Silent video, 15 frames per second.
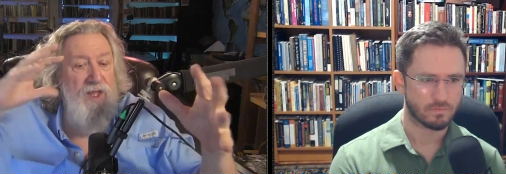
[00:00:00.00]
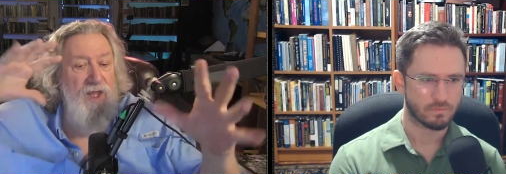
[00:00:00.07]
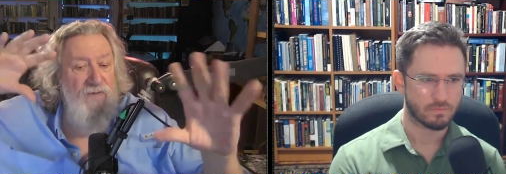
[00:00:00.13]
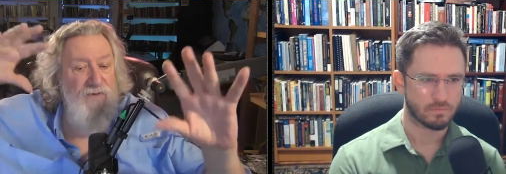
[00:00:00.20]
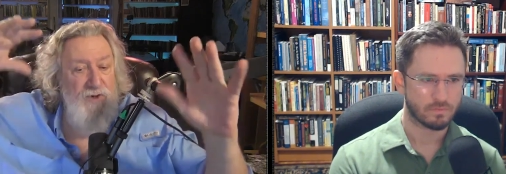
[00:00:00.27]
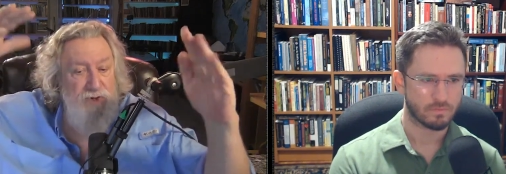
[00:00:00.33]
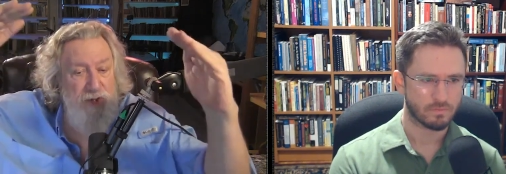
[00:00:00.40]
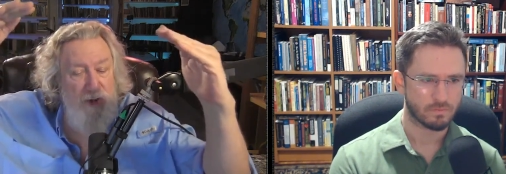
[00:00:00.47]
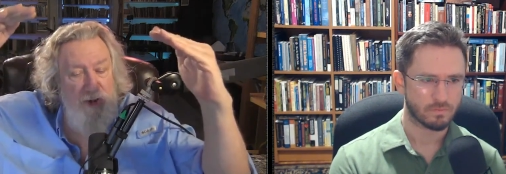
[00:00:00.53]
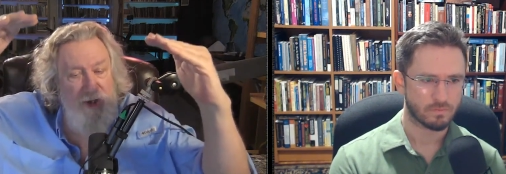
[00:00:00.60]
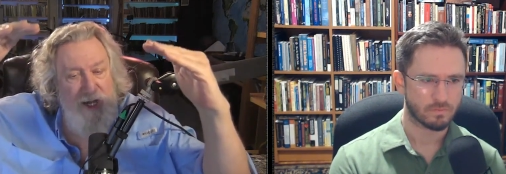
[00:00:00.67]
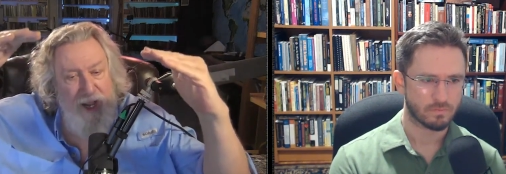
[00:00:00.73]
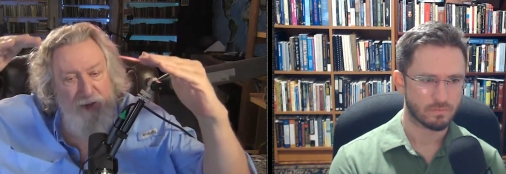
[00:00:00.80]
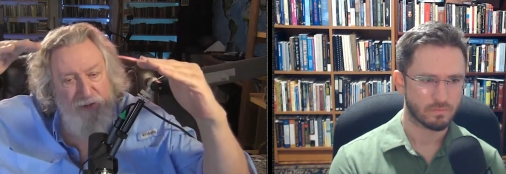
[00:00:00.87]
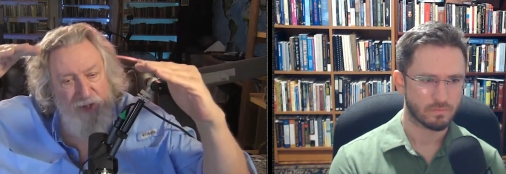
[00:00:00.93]
Speaker 1: if you turn
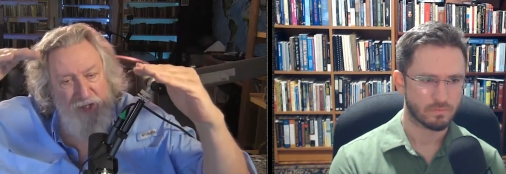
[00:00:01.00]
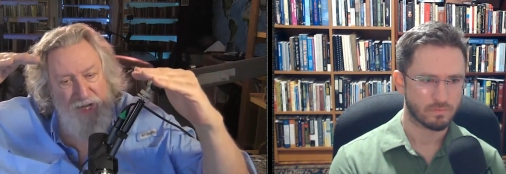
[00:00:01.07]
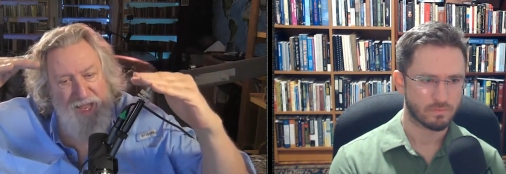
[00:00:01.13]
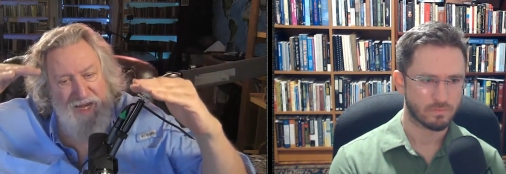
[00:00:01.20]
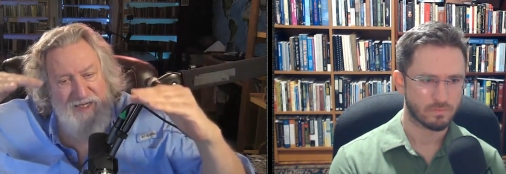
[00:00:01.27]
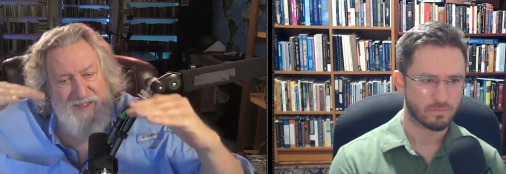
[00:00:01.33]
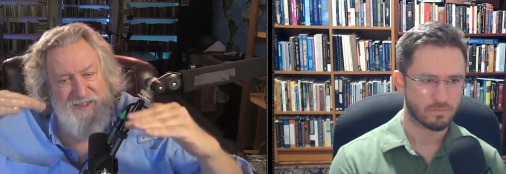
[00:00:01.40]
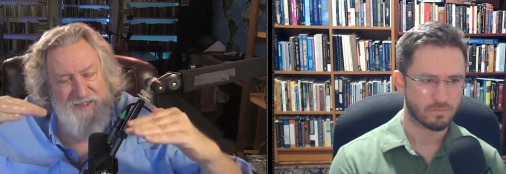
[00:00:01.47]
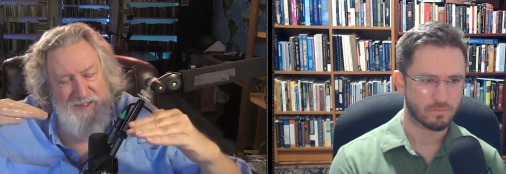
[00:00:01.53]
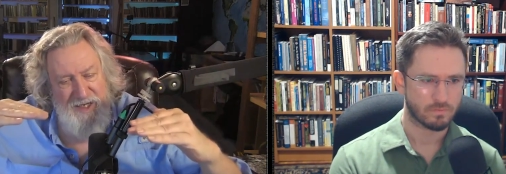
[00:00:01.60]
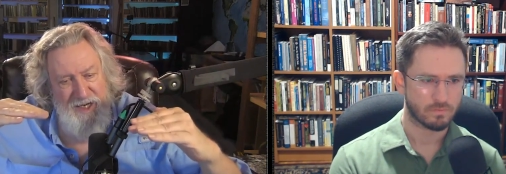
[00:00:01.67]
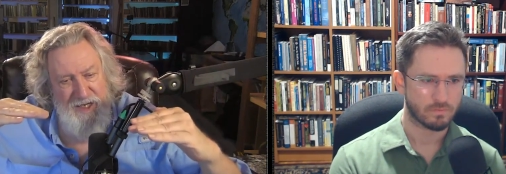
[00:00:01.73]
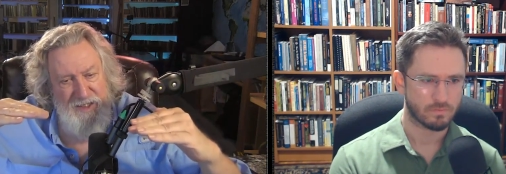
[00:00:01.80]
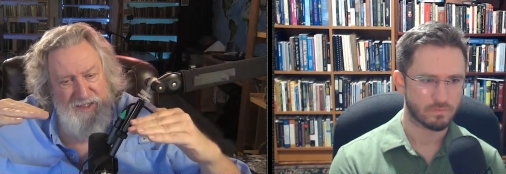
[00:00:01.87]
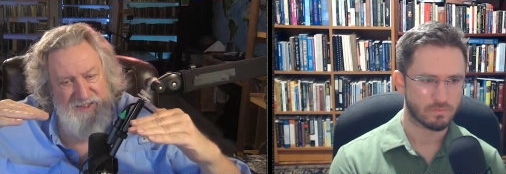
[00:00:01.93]
down the lights
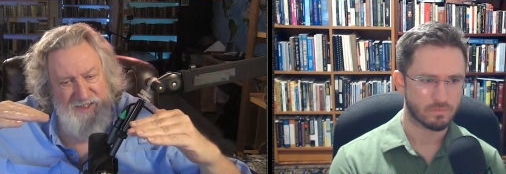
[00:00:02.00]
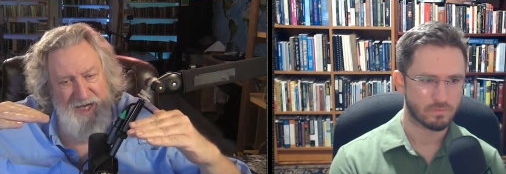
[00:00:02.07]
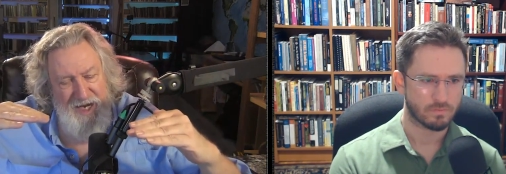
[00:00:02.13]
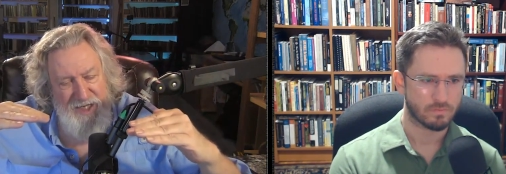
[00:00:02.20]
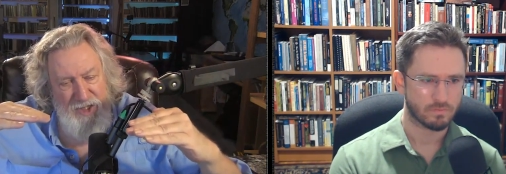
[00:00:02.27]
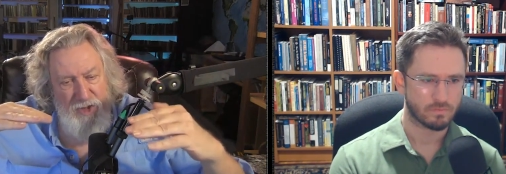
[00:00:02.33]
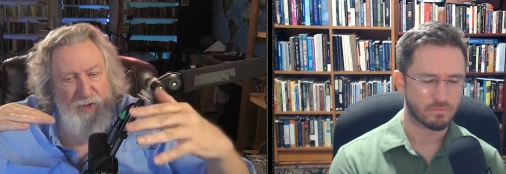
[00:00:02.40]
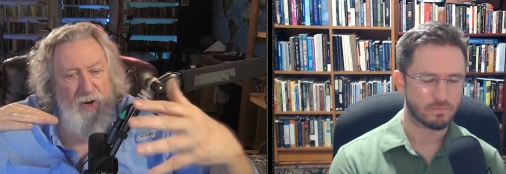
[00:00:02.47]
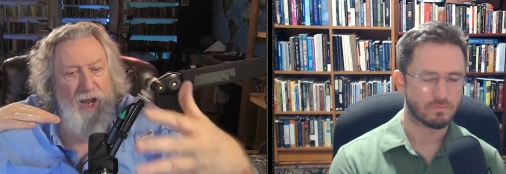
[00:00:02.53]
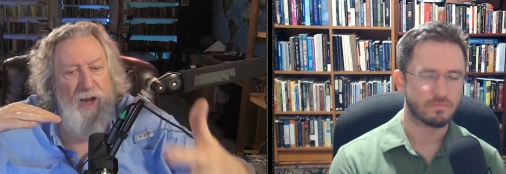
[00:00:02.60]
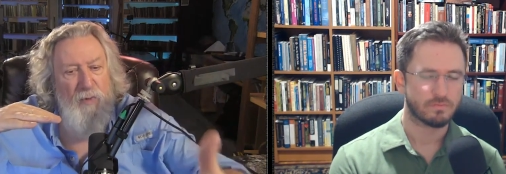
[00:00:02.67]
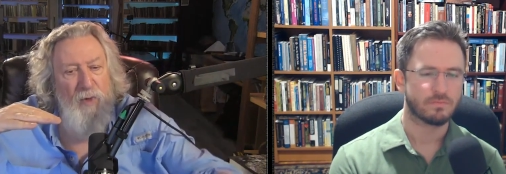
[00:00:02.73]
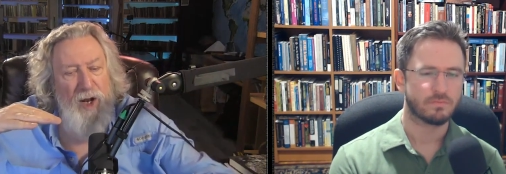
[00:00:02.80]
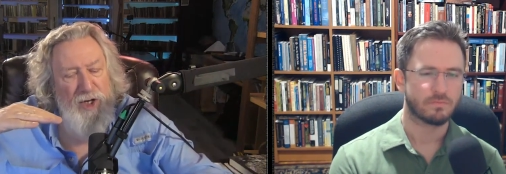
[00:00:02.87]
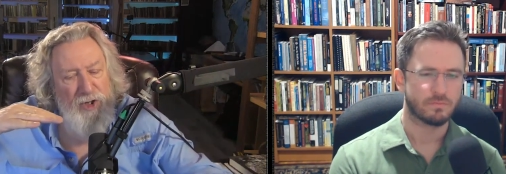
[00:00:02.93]
on the side you're
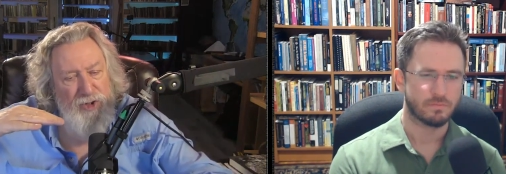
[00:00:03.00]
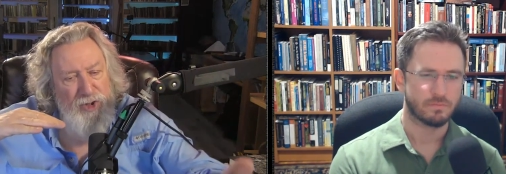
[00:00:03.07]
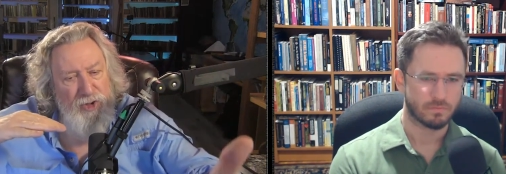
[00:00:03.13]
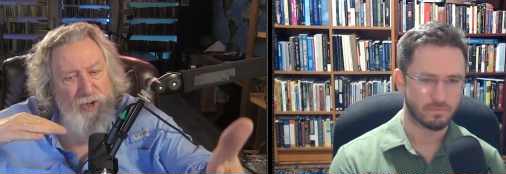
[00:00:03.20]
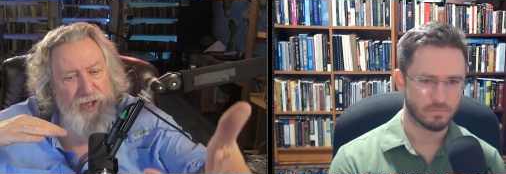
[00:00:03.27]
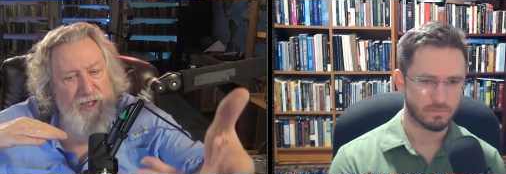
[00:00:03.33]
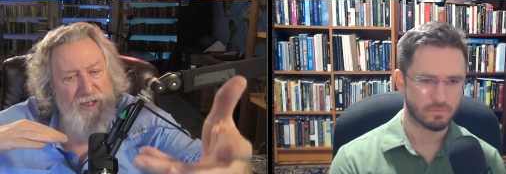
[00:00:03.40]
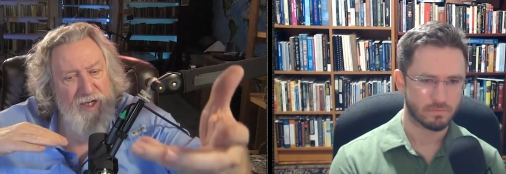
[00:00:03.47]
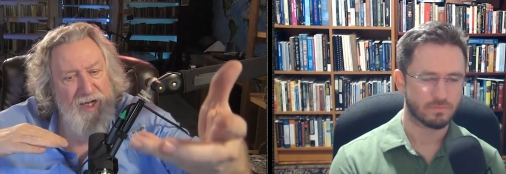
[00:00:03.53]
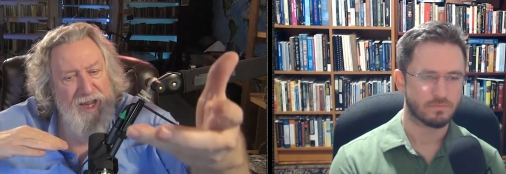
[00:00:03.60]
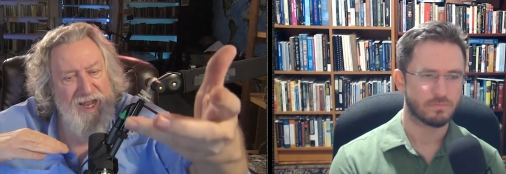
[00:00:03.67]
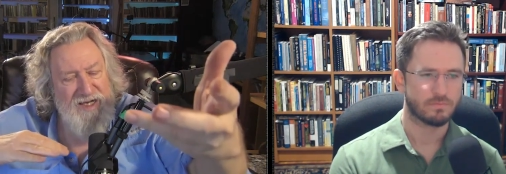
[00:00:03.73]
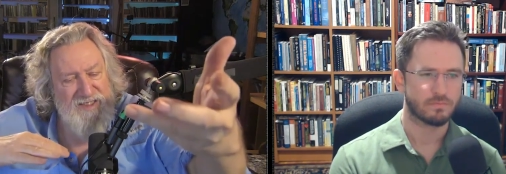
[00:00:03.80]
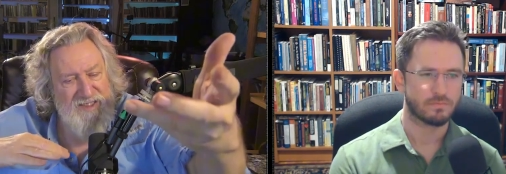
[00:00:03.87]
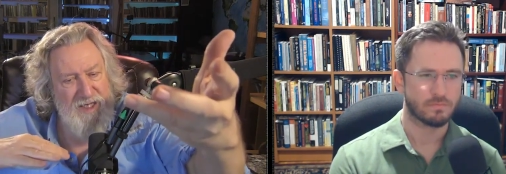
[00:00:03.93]
on while you're turning the
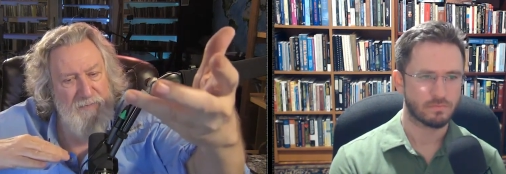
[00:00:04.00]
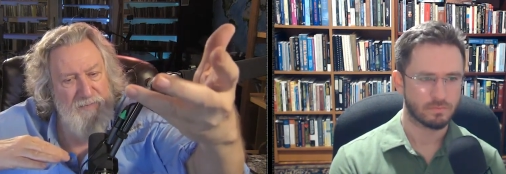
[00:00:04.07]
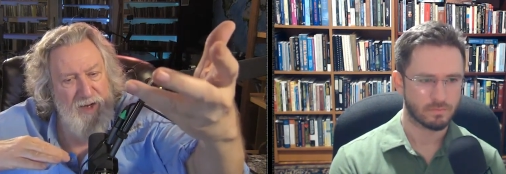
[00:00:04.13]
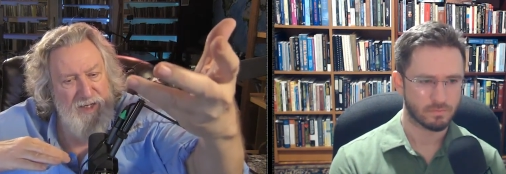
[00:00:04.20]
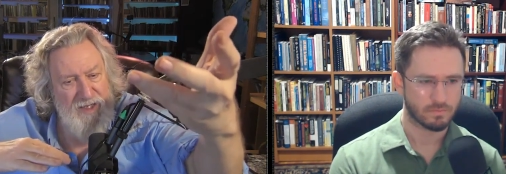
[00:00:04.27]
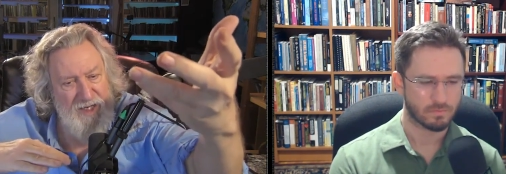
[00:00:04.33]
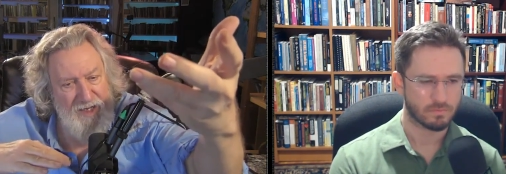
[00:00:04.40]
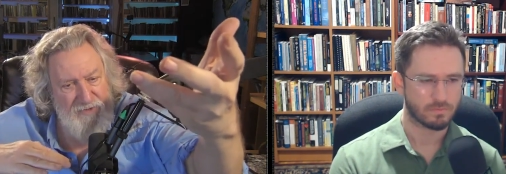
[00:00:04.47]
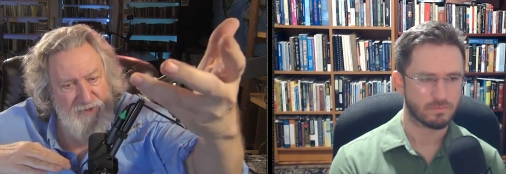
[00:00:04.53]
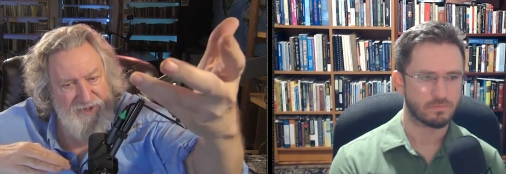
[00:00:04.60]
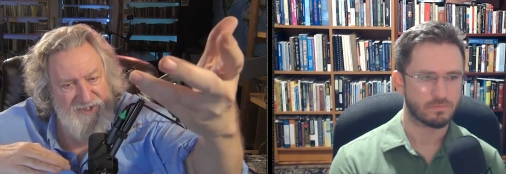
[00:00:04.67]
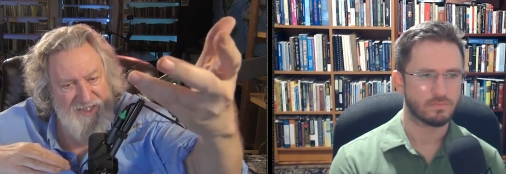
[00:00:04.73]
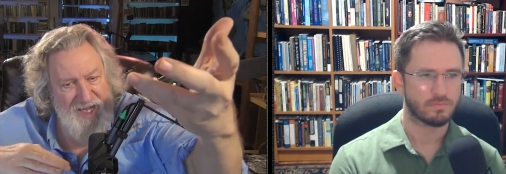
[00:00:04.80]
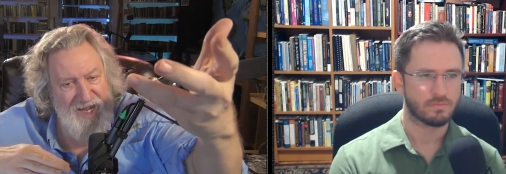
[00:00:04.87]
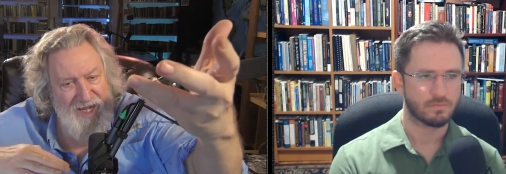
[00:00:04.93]
lights up on the other
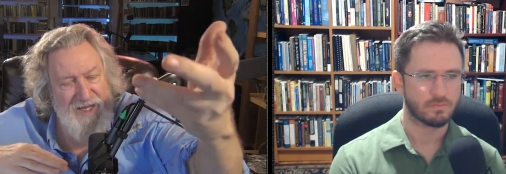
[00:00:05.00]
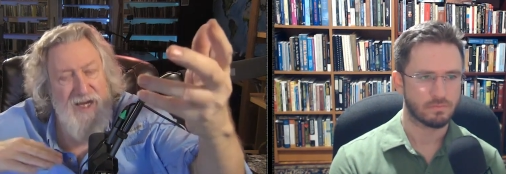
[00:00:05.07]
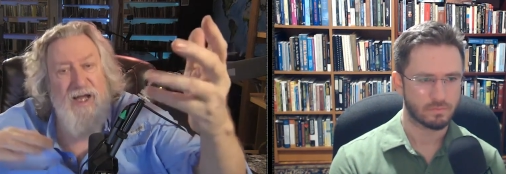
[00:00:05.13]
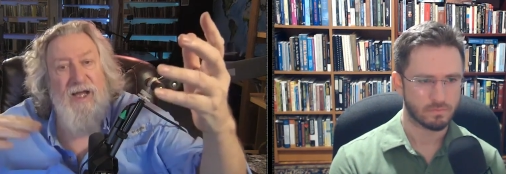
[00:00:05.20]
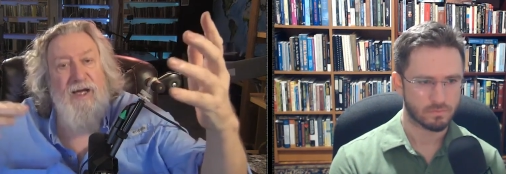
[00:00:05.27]
side,